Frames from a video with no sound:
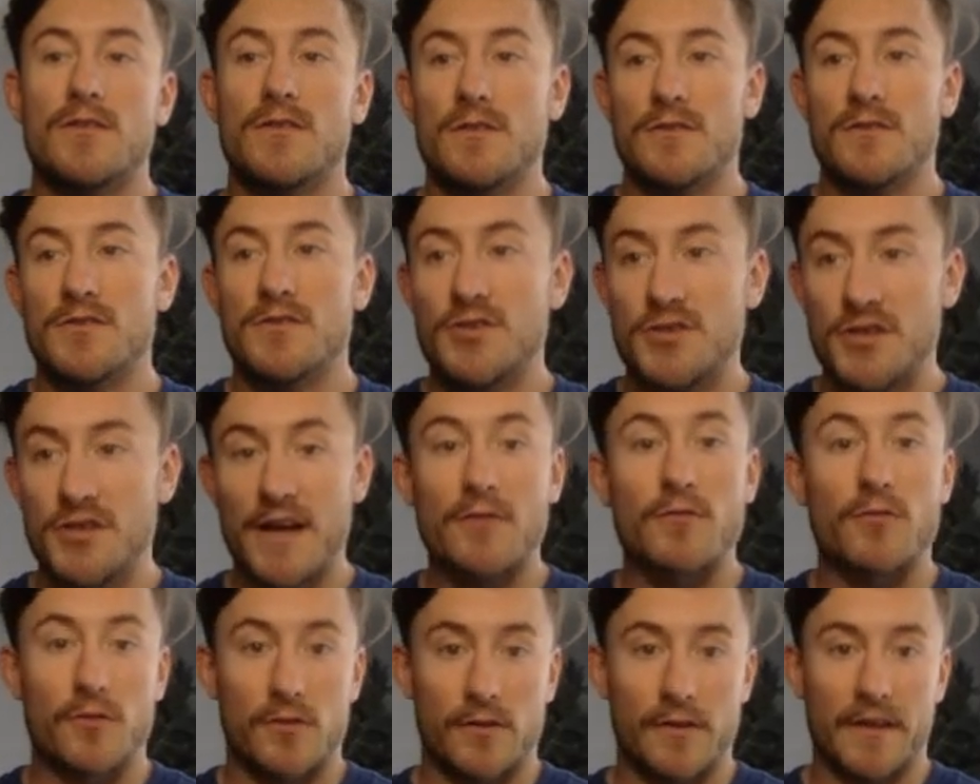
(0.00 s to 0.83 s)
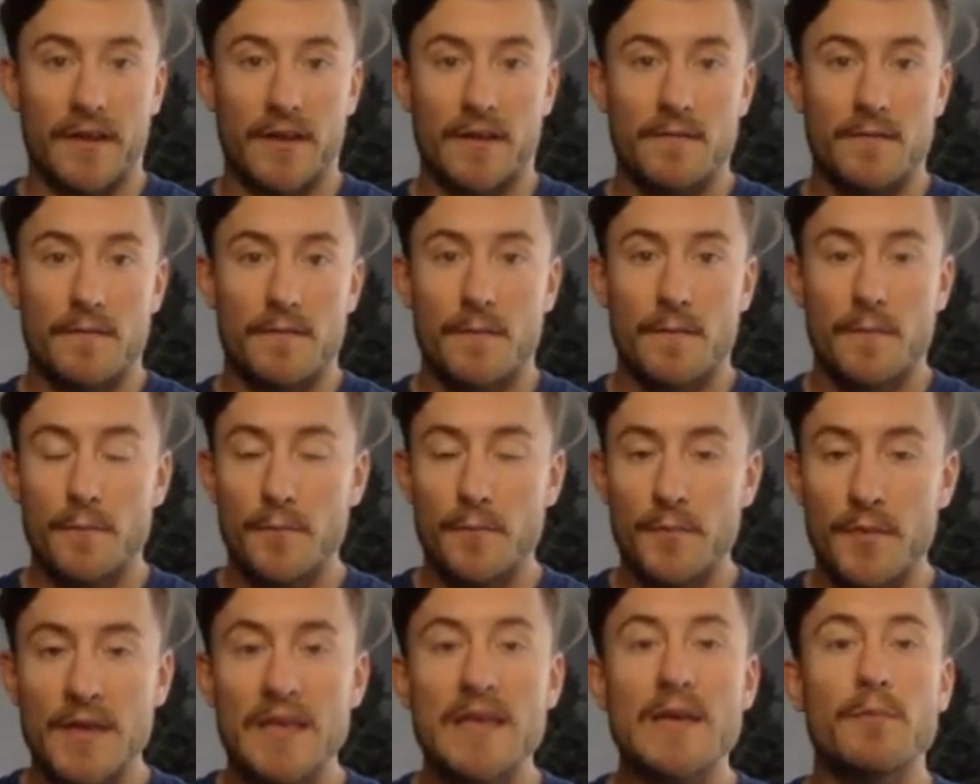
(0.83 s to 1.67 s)
generally
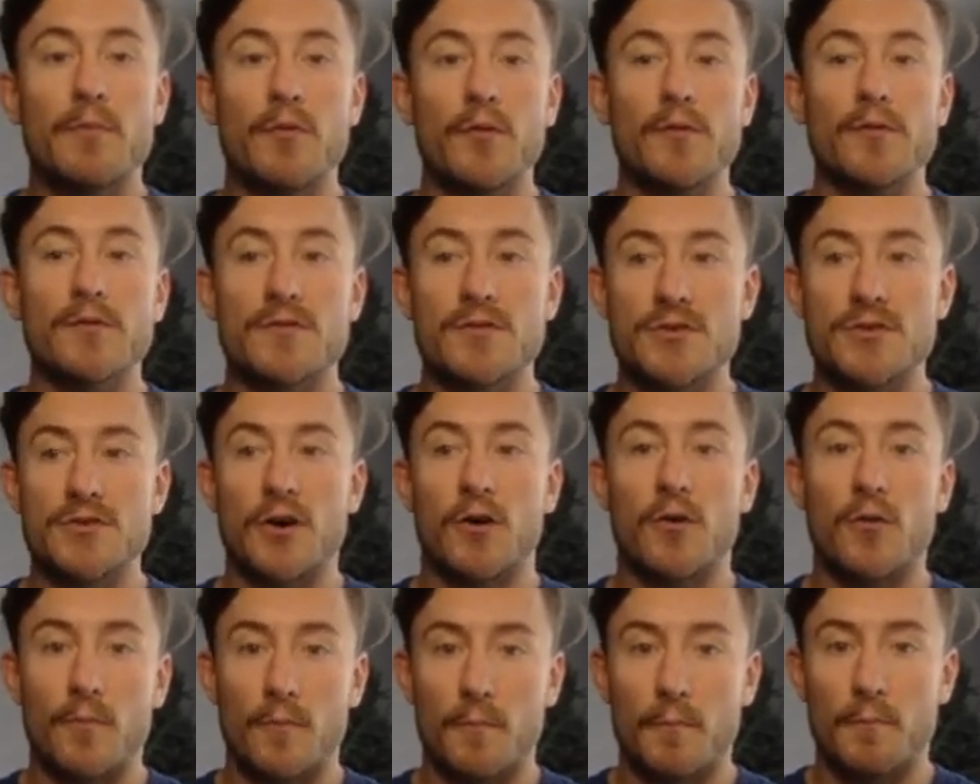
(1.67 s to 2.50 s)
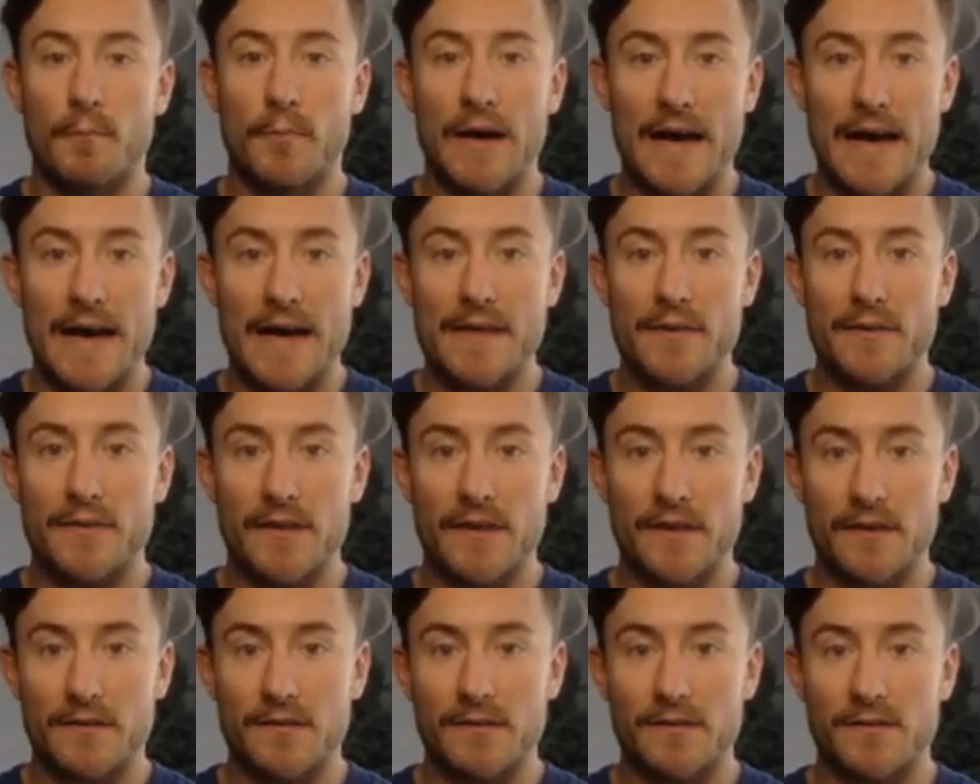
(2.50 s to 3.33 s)
people don't buy
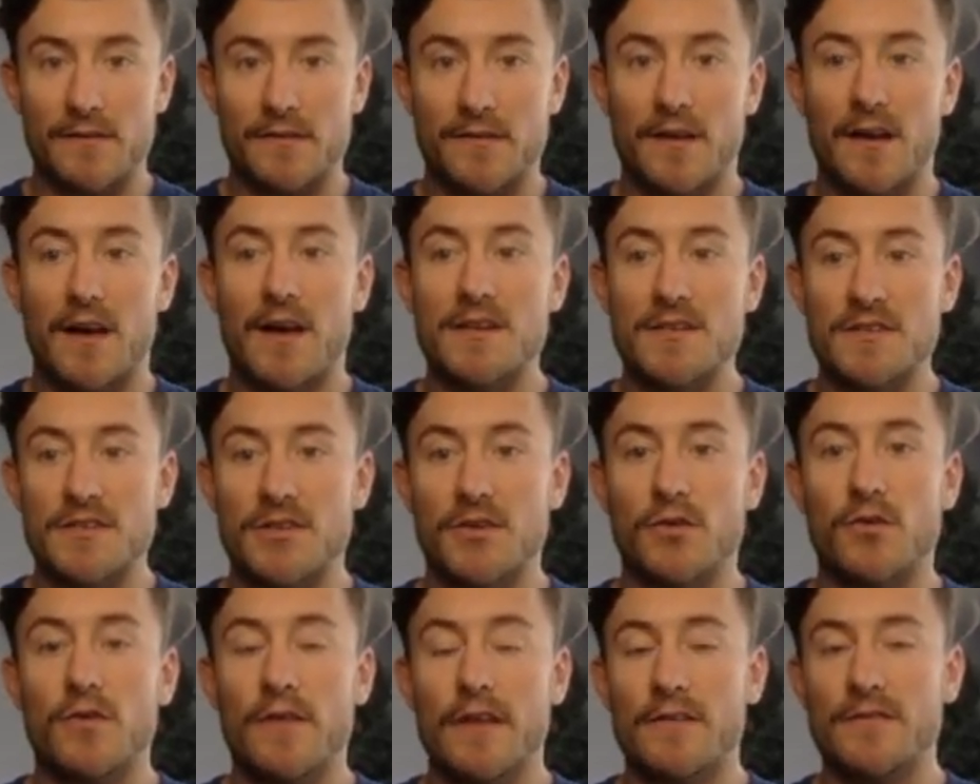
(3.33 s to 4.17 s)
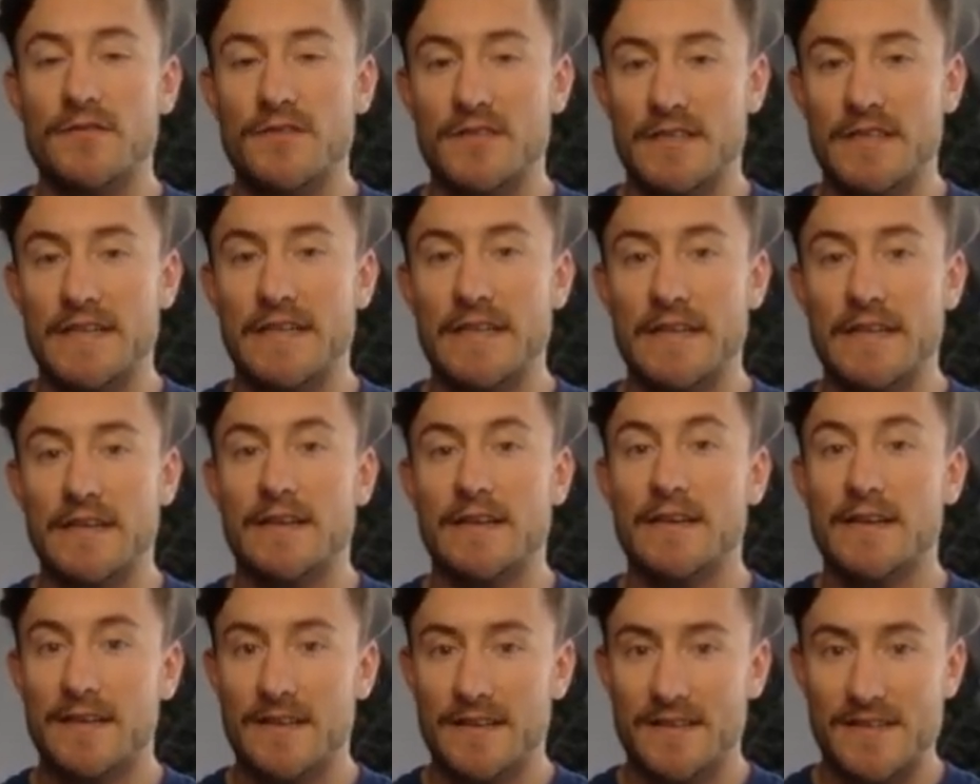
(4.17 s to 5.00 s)
things until they've seen it
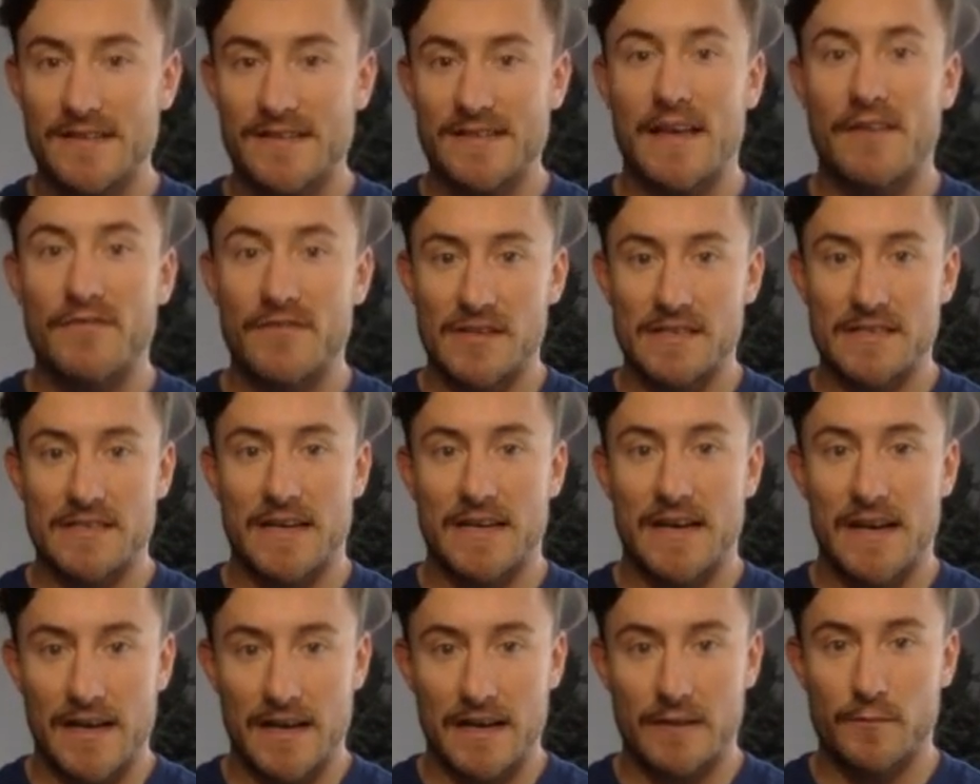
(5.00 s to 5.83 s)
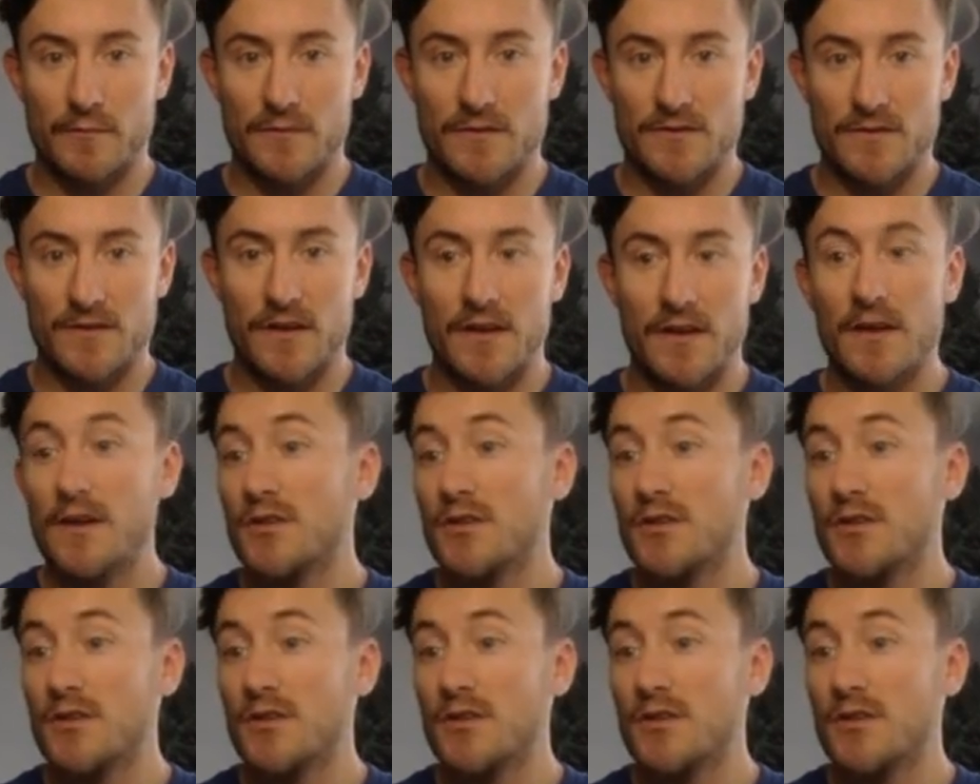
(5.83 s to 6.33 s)
7 times.